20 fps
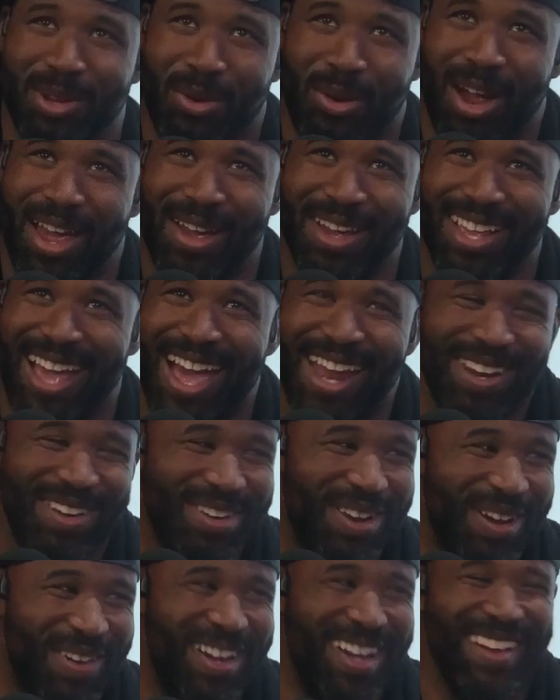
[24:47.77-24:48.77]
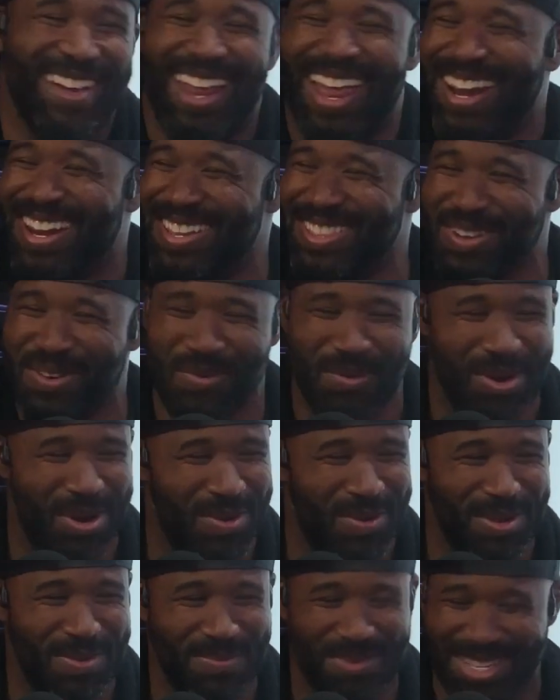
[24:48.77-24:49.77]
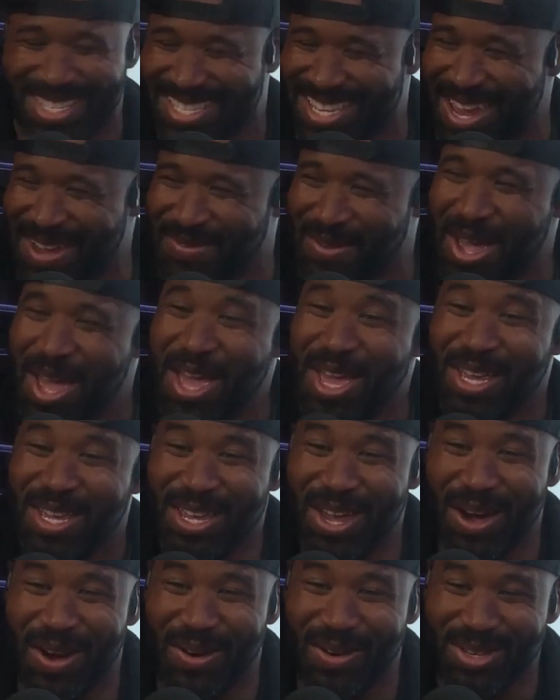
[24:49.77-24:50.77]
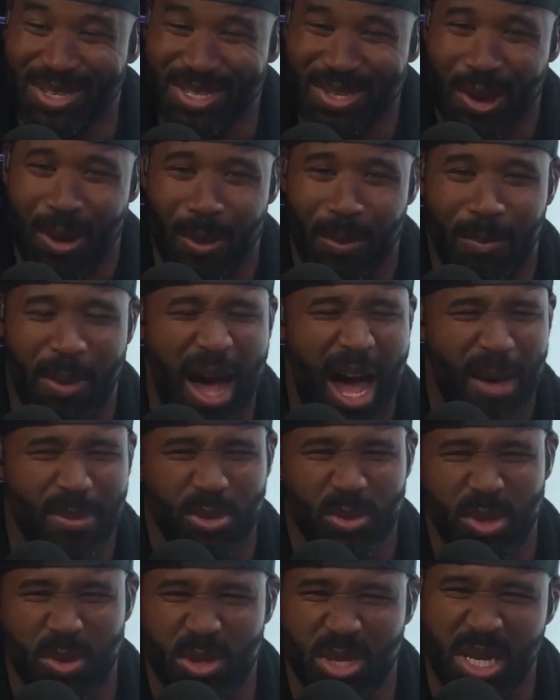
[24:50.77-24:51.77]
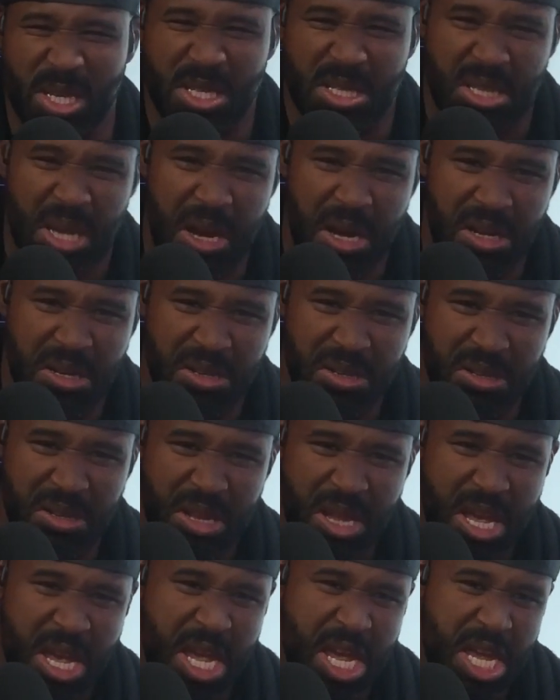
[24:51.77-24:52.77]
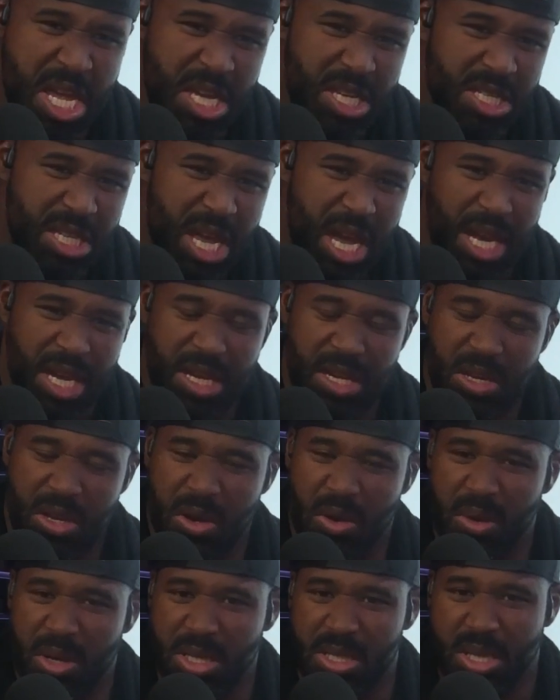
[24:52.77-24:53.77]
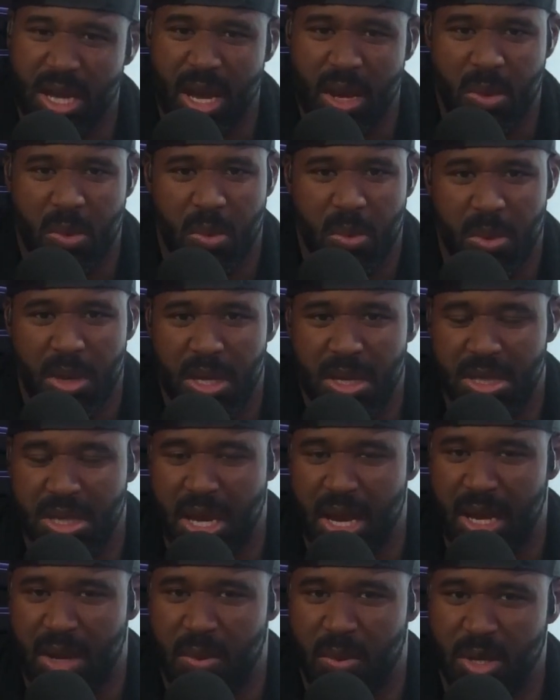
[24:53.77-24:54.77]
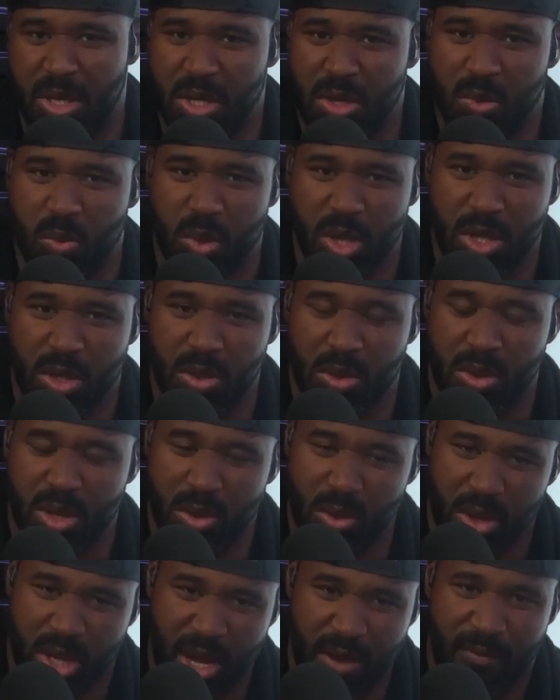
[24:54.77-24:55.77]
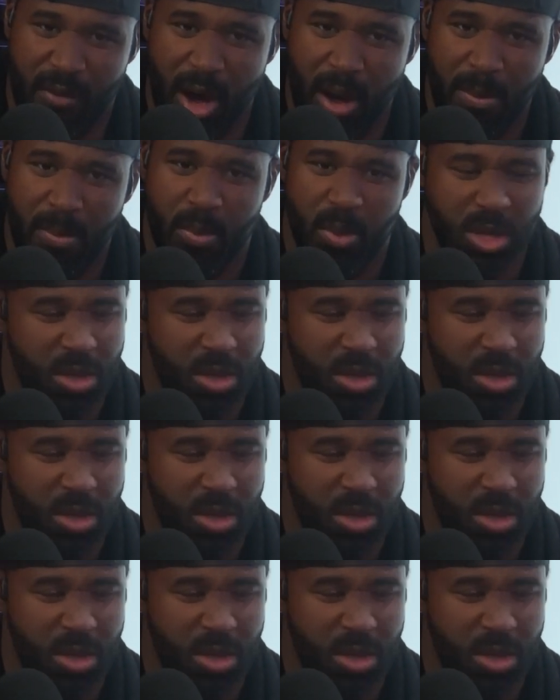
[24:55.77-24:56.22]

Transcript: I don't know. What did he say? So Pops, he was like, son. He's like, he's like, when you give up,